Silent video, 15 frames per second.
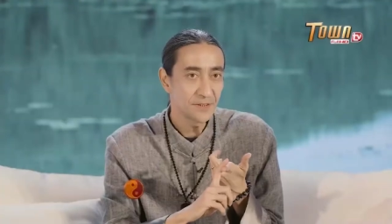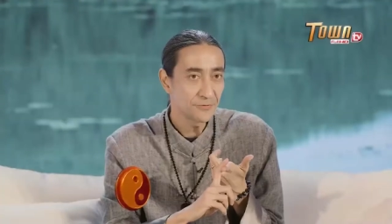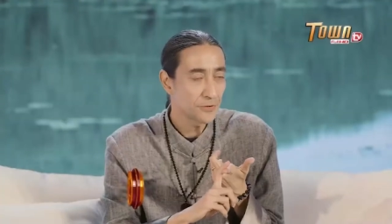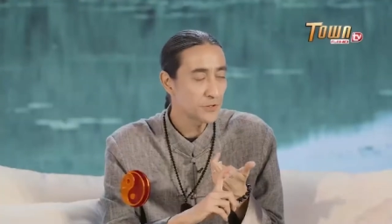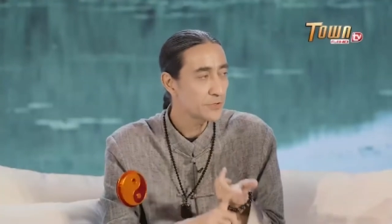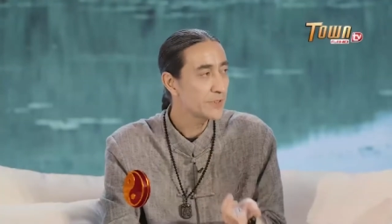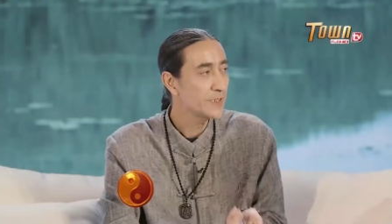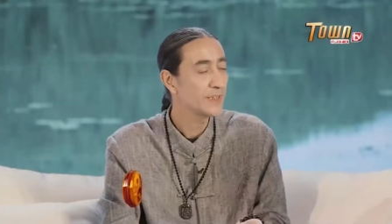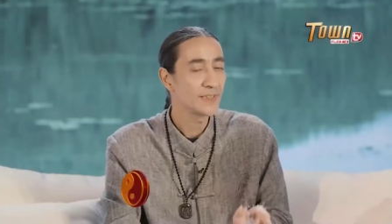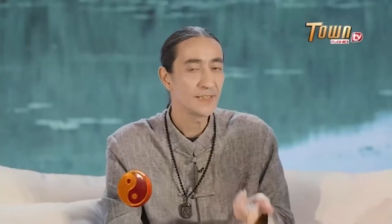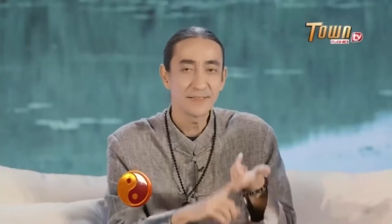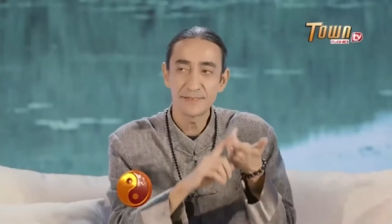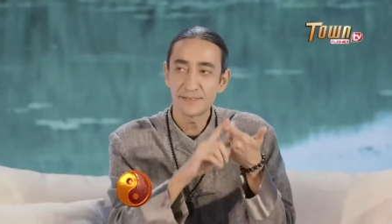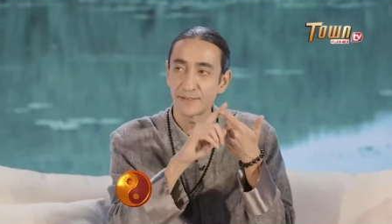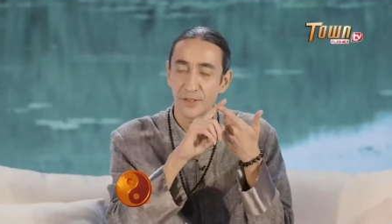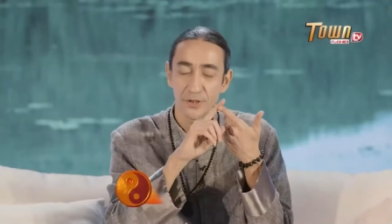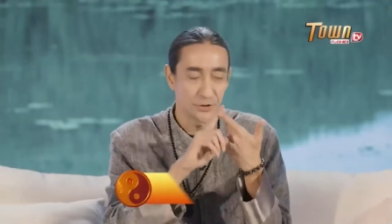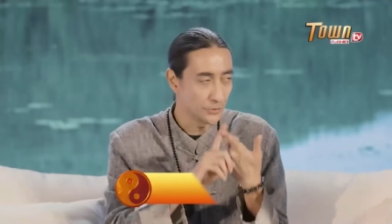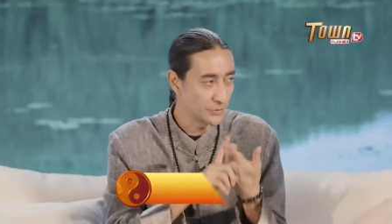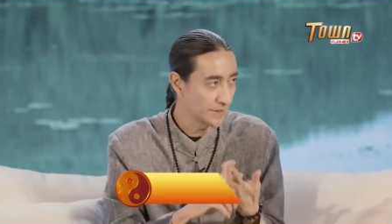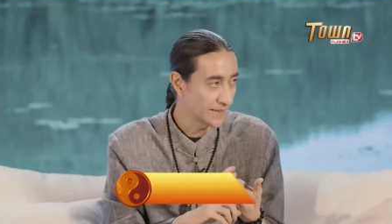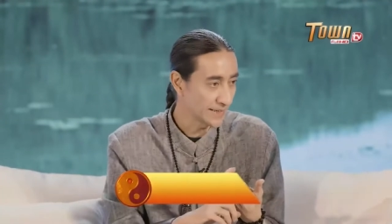in feng shui is a
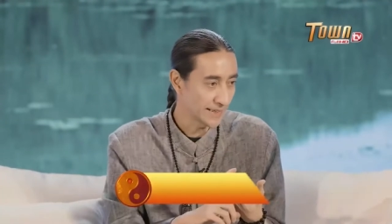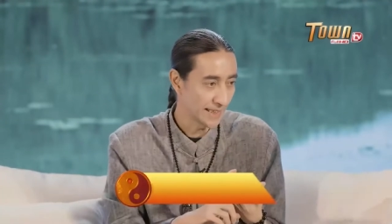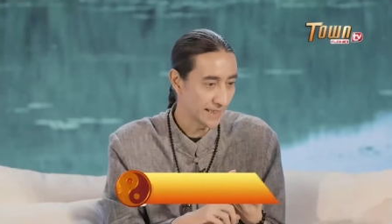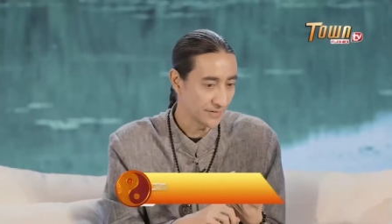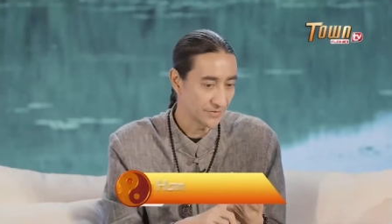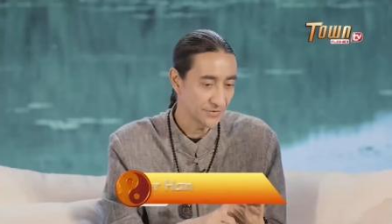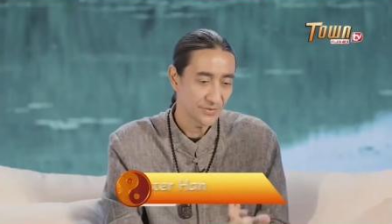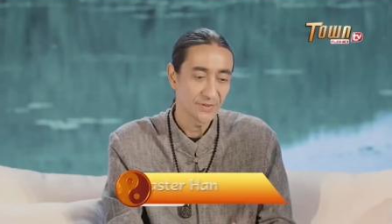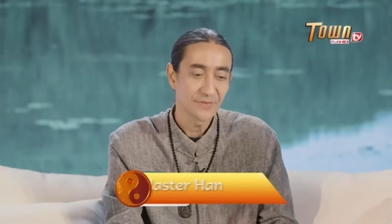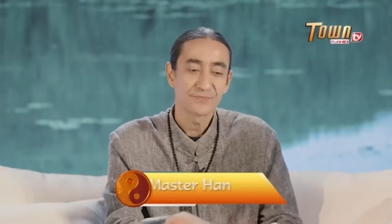unique case.